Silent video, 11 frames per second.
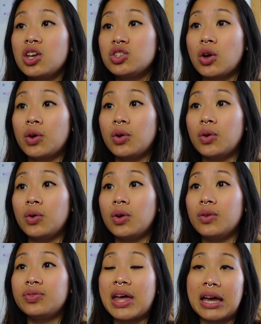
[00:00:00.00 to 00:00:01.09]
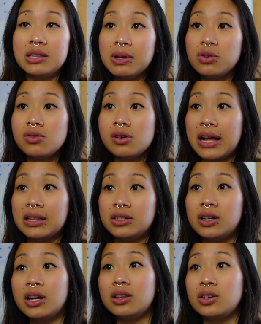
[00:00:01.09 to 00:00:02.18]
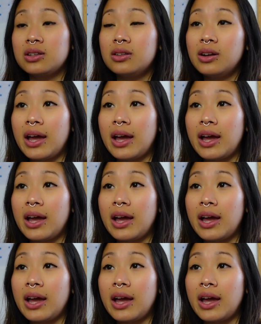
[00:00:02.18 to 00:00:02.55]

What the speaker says: So that is my Google Calendar. It looks a little